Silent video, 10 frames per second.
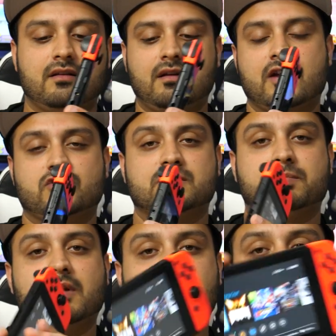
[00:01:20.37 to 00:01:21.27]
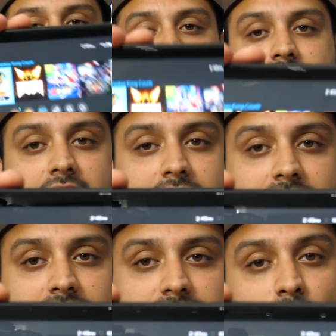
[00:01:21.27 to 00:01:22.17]
I just plugged it in
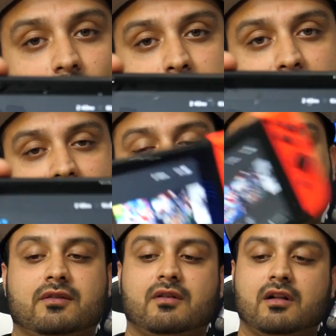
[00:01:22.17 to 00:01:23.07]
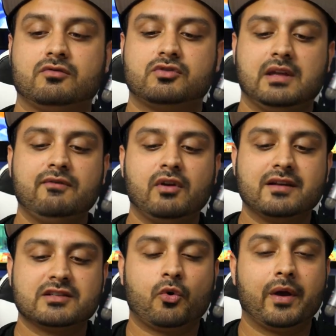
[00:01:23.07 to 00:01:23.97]
and it's already paired to it. So I'll give you
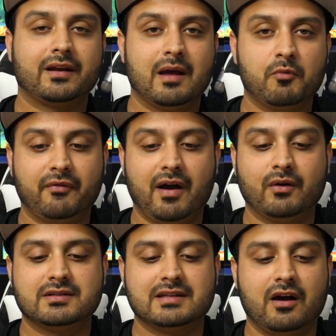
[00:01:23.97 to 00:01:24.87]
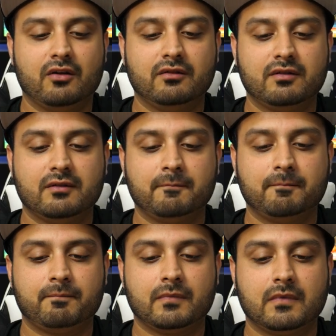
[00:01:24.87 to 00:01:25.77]
guys a quick demo of how it sounds.
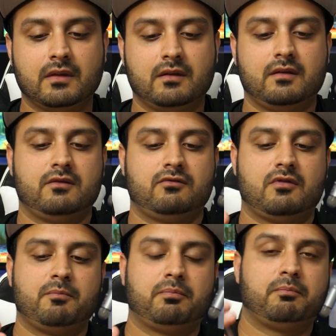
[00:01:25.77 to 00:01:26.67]
So I